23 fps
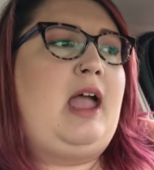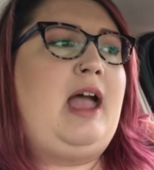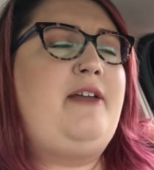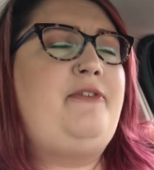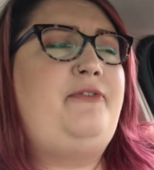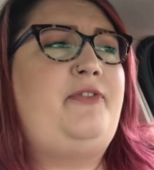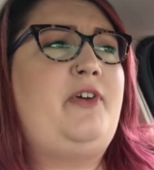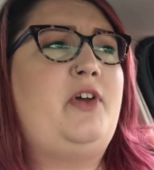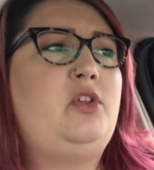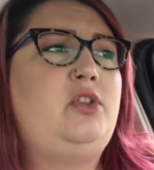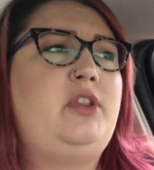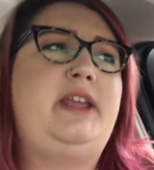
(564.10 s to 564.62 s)
I
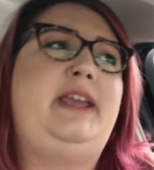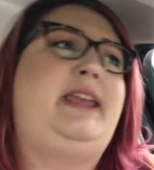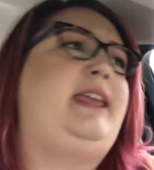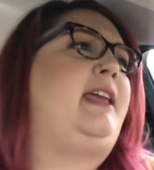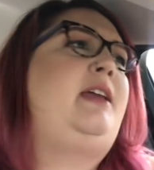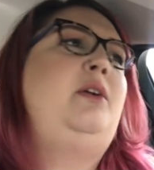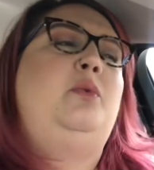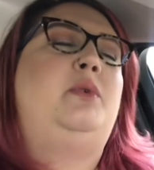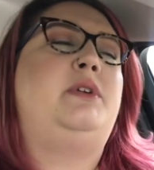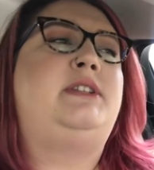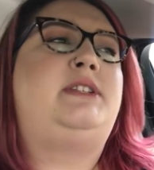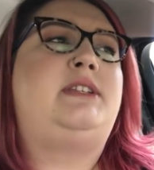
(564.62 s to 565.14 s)
felt like
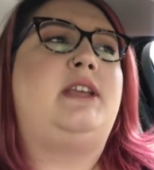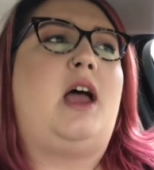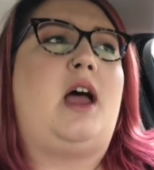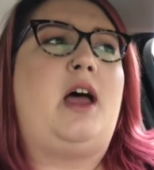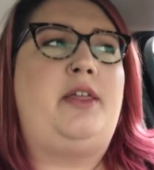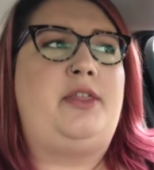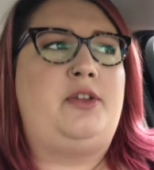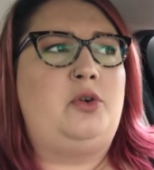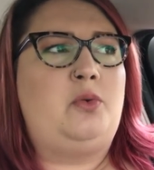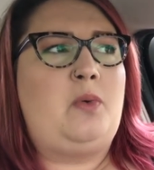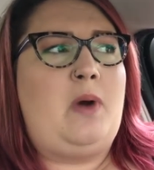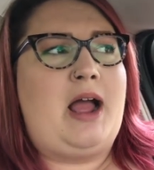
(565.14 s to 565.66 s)
it was
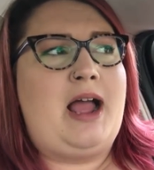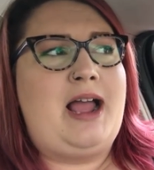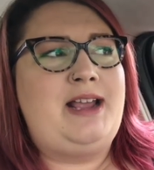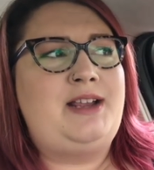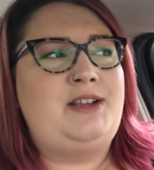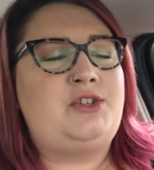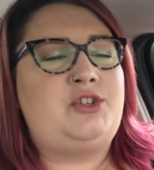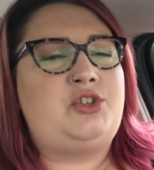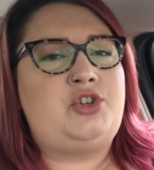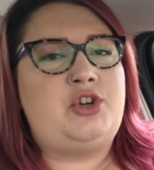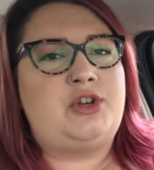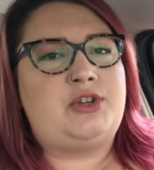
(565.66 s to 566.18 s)

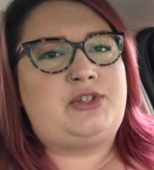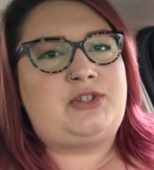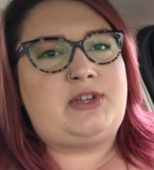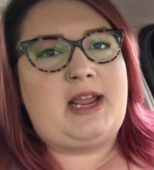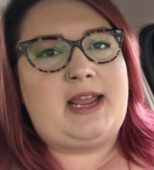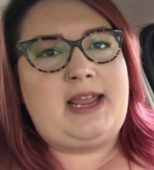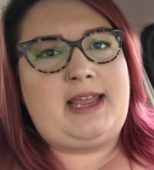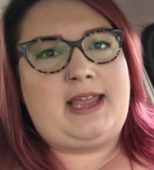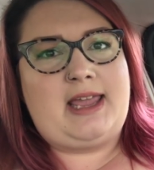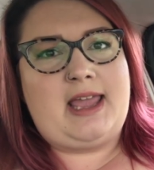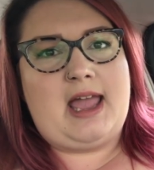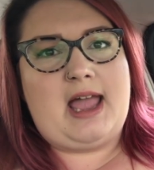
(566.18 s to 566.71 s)
otherwise just
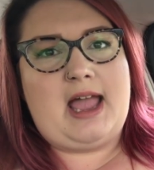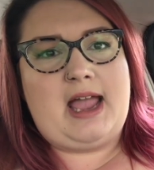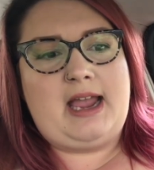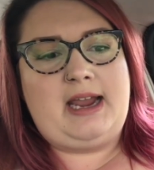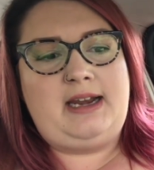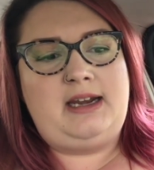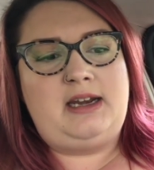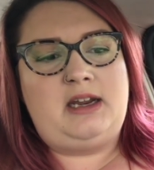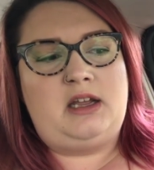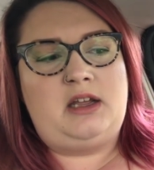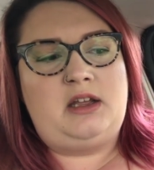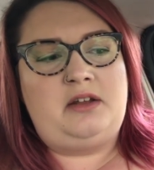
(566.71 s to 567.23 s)
a
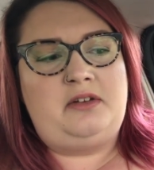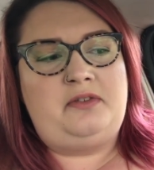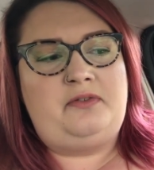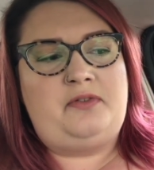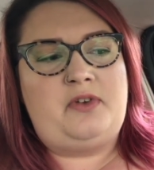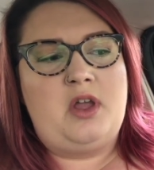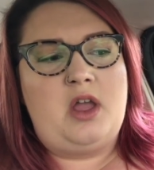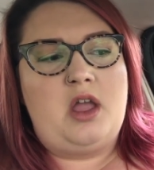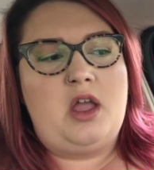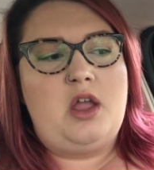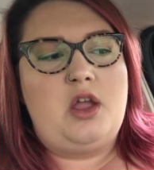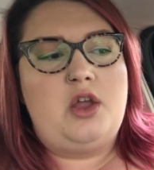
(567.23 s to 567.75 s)
kind of
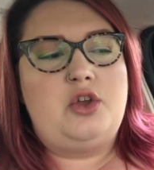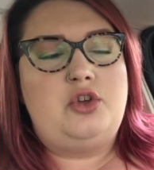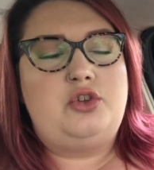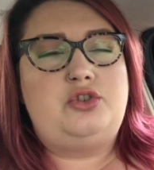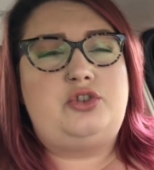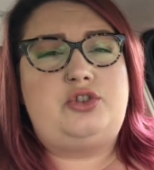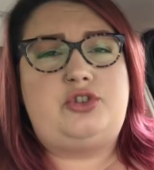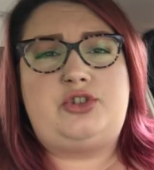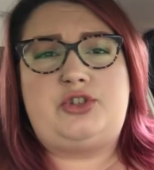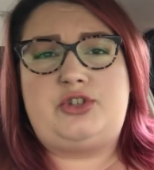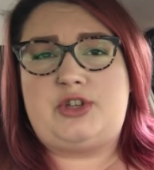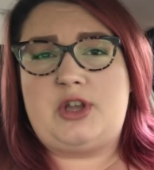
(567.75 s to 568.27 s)

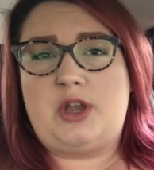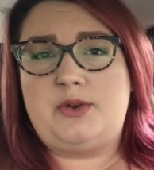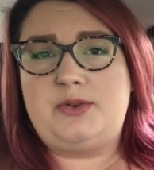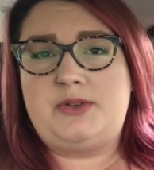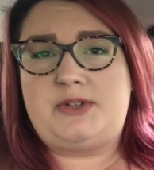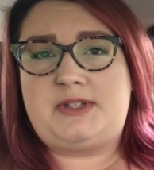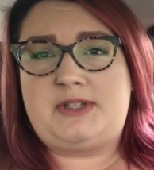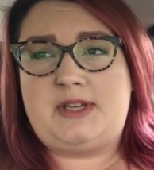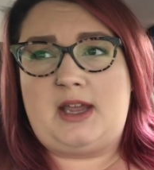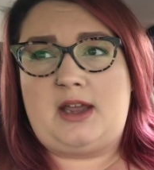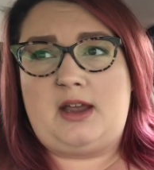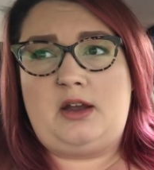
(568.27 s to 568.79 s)

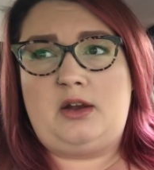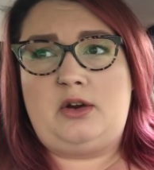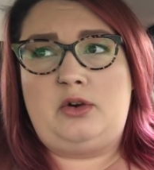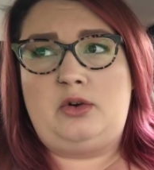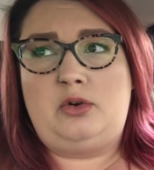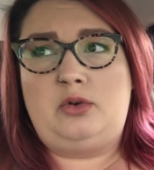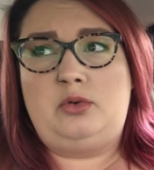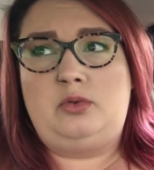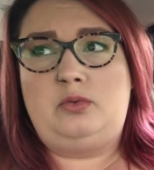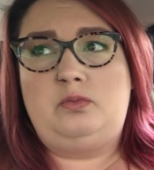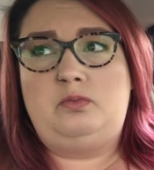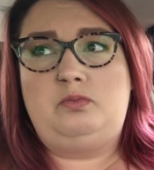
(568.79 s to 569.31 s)

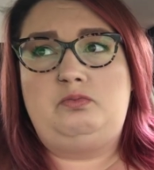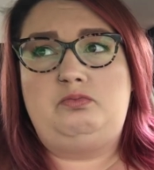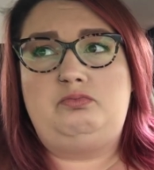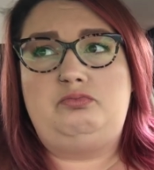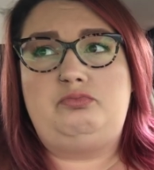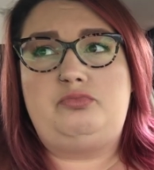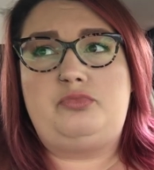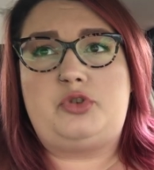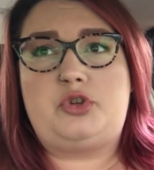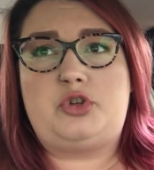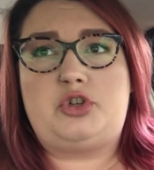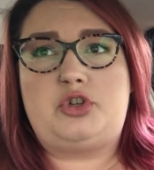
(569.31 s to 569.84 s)
so-so
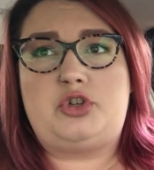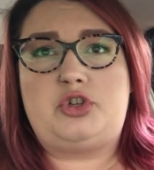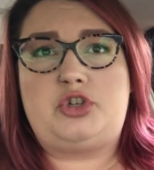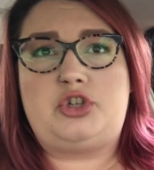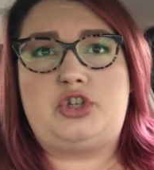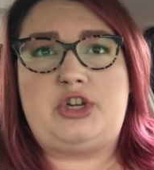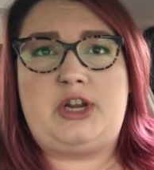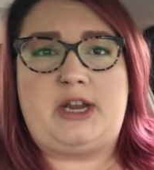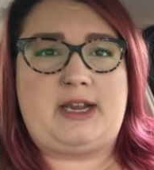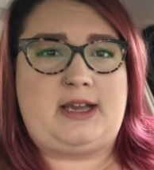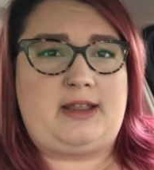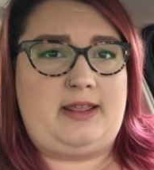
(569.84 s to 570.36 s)

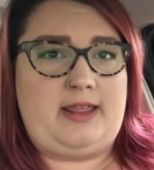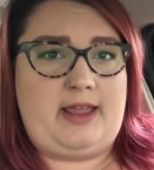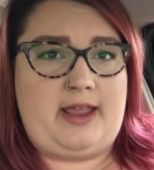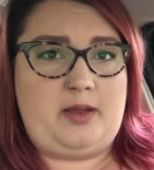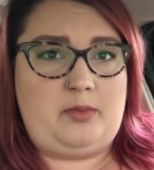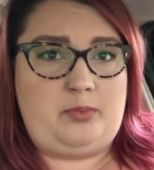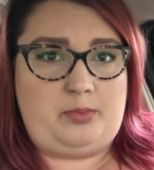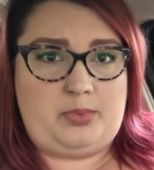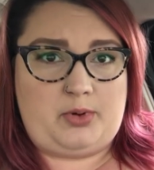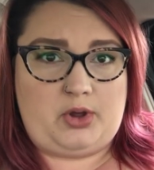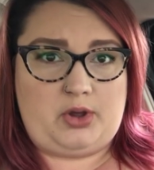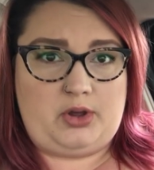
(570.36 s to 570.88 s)
chick lit
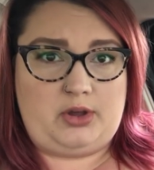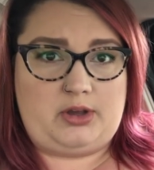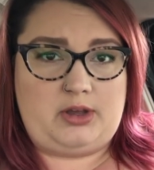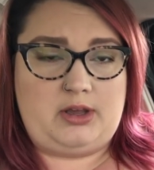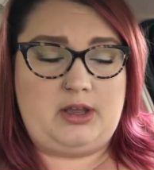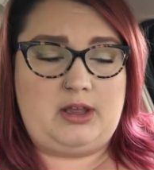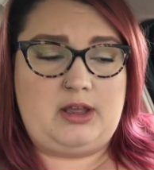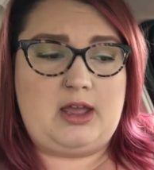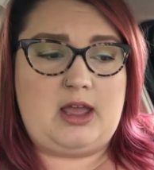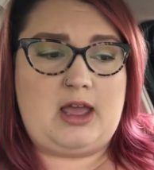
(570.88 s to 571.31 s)
book.